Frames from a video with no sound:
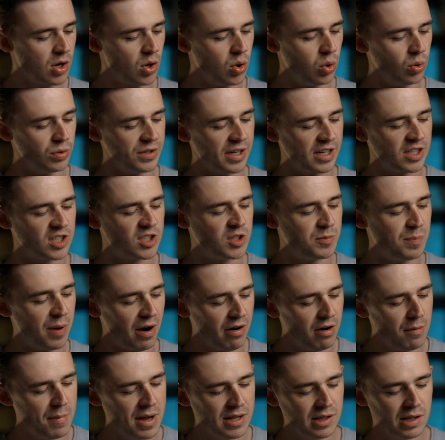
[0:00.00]
called
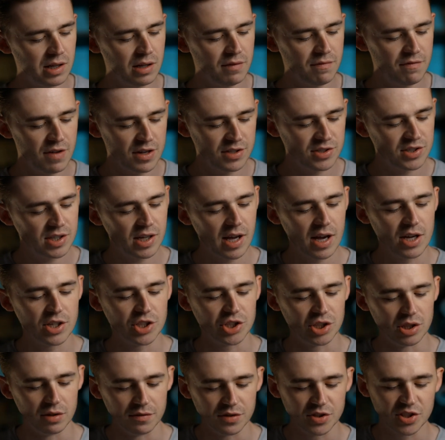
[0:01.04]
Experimental
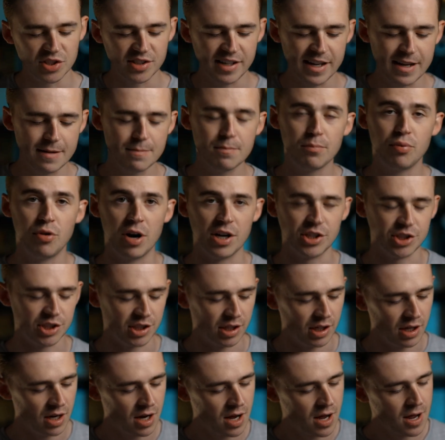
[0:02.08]
Investigation of Steam
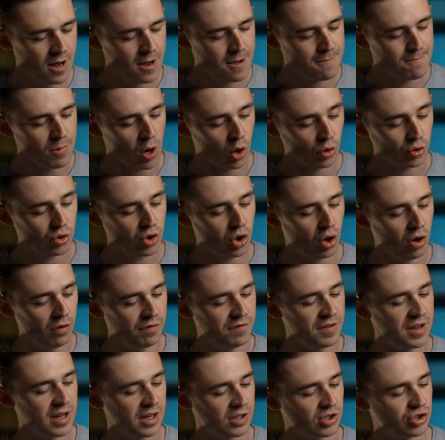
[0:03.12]
Pressure on
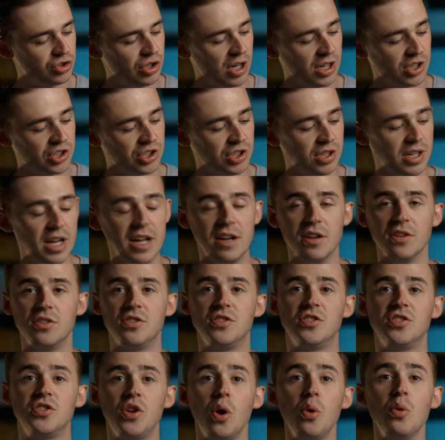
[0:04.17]
Coffee Extraction in a
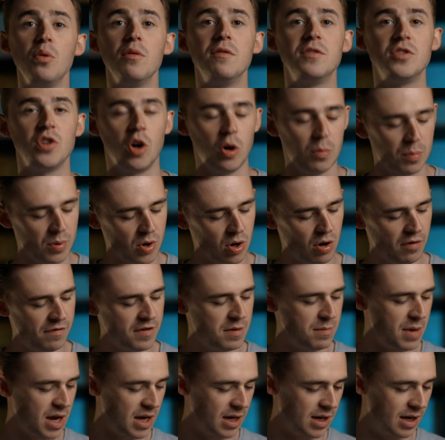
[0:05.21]
Stovetop
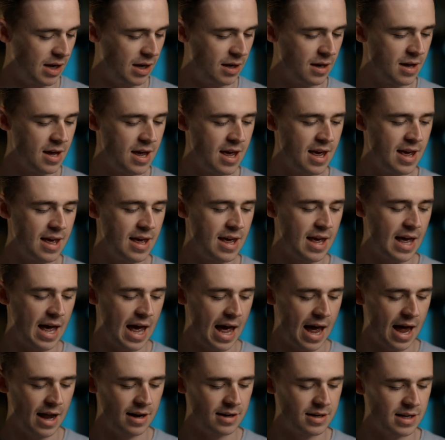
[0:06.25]
Coffee Maker.
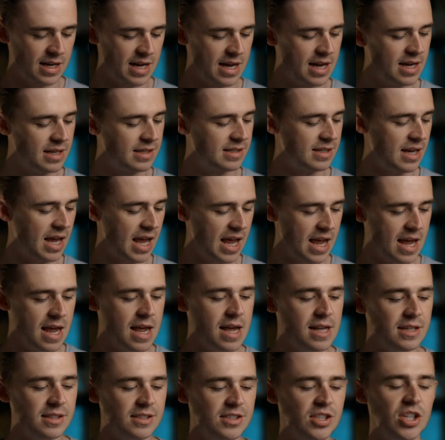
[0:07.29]
And it
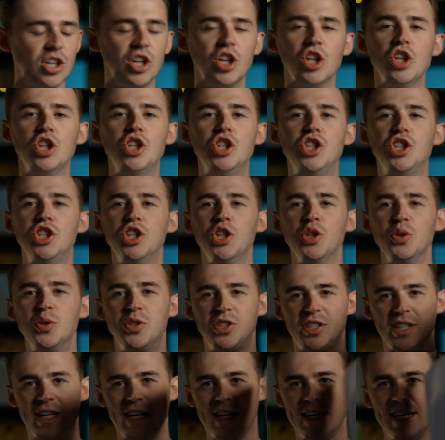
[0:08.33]
is
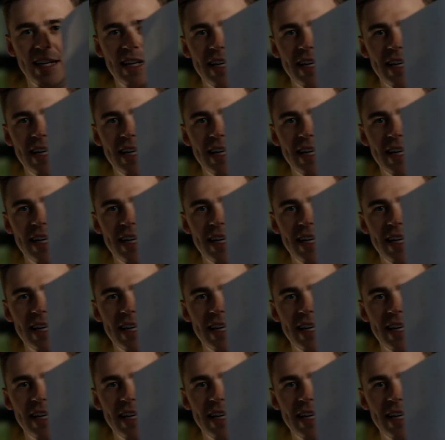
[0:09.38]
juicy.